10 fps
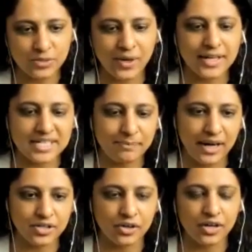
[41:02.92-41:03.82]
as one
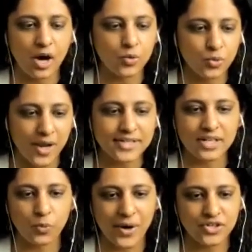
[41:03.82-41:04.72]
aspect, or how to
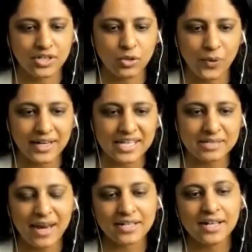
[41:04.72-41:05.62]
answer a question in one
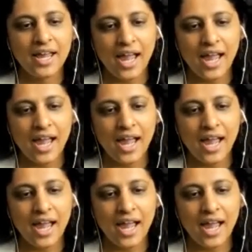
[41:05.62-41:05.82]
aspect,